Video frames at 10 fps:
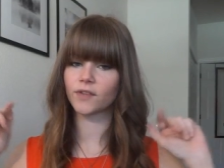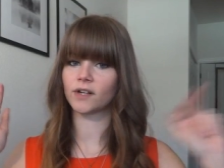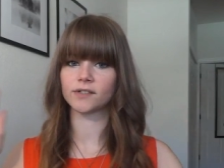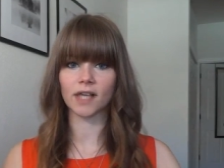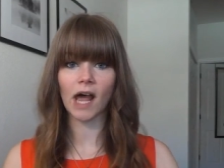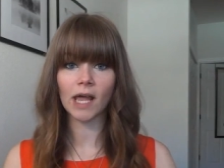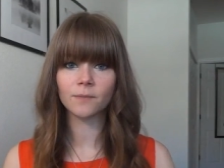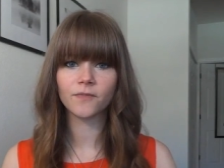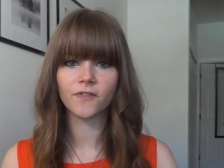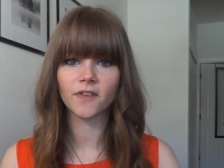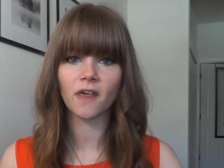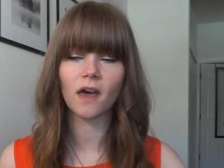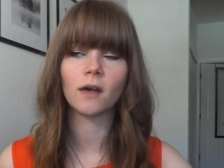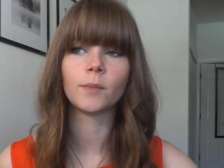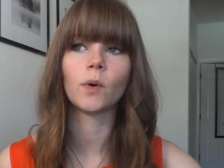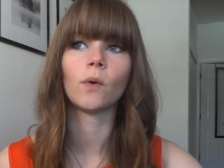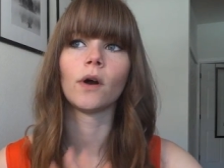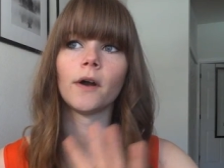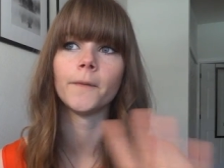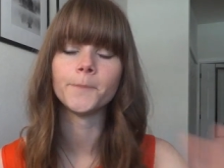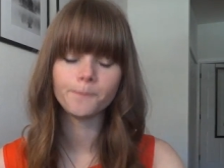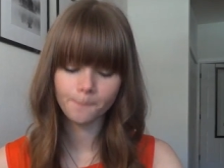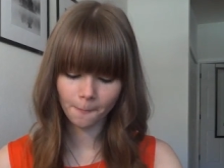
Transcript: there's a hype for them or